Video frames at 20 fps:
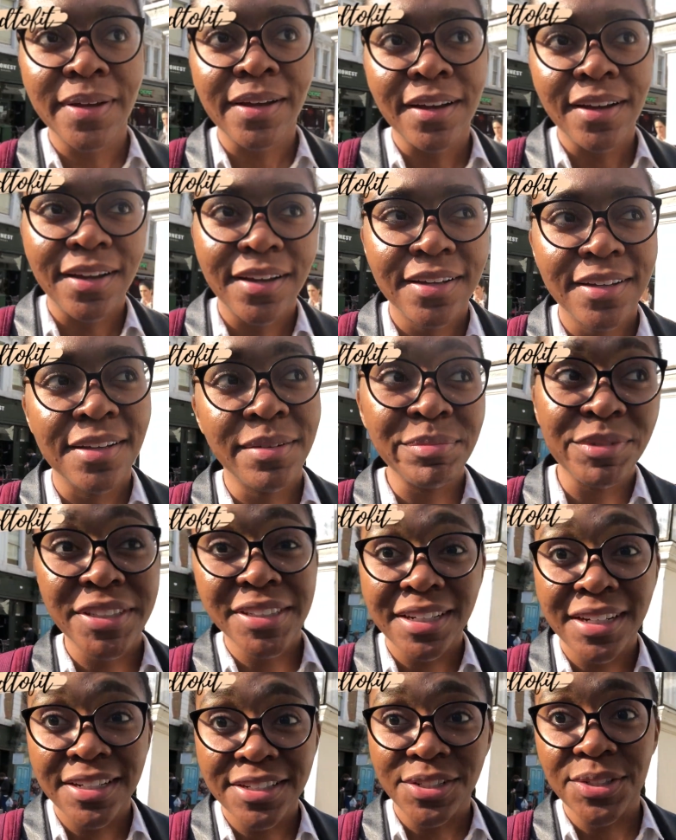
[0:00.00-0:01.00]
but I'm
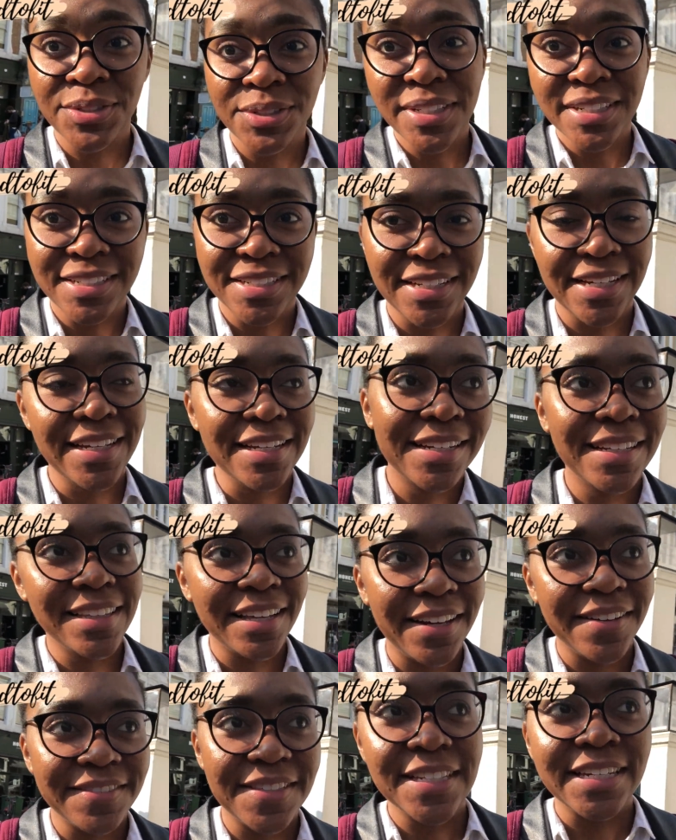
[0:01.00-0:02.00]
just going to do a day in a
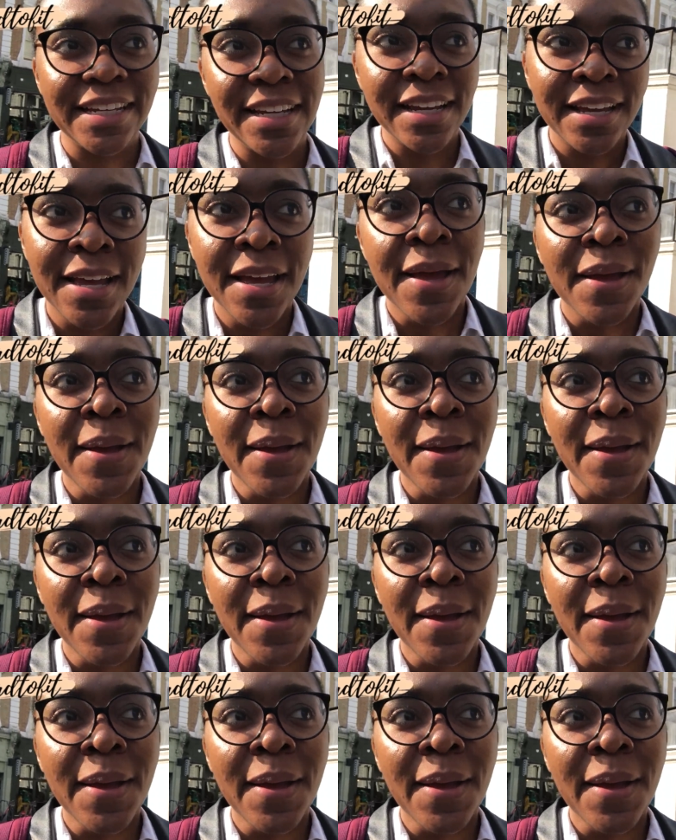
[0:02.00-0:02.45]
life today